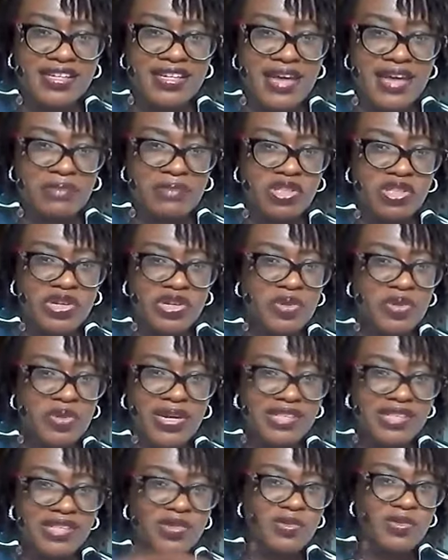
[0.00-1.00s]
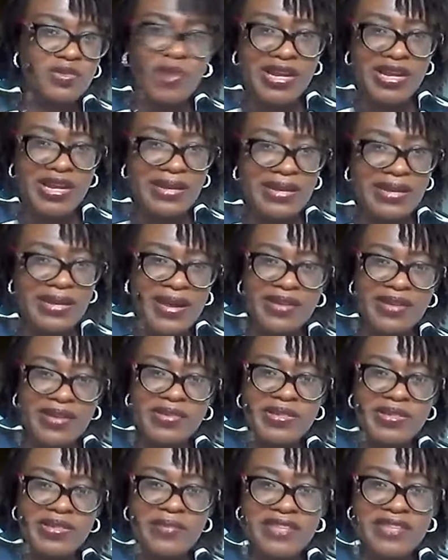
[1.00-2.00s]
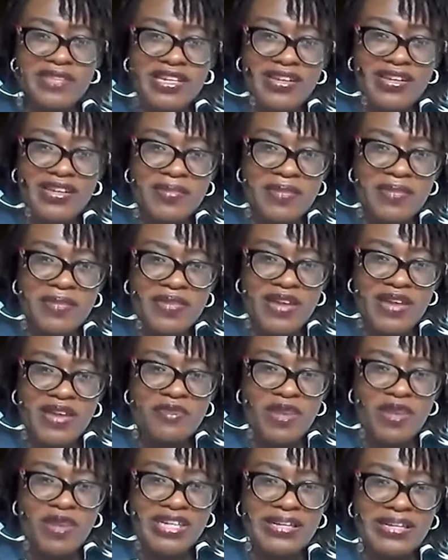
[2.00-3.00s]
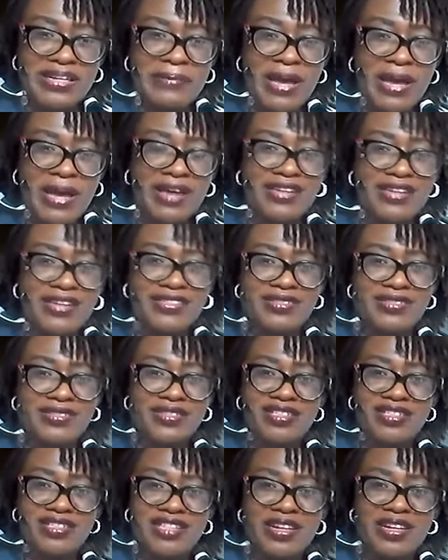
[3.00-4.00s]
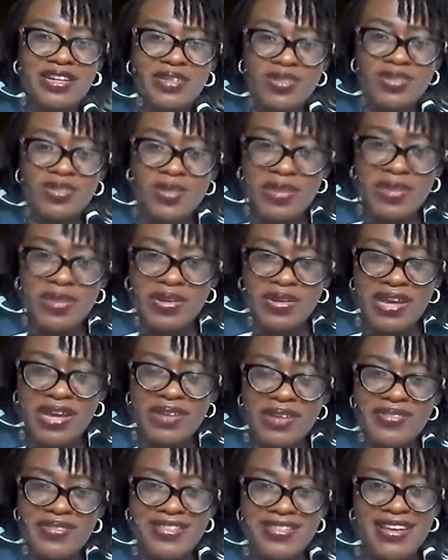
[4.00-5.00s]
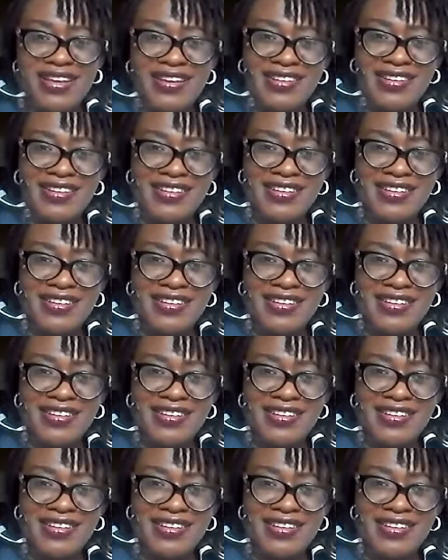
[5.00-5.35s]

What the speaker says: I'm sure you wanted to work in a bank or something. Mm. Maybe you have worked in a bank. So just share your story on how you started.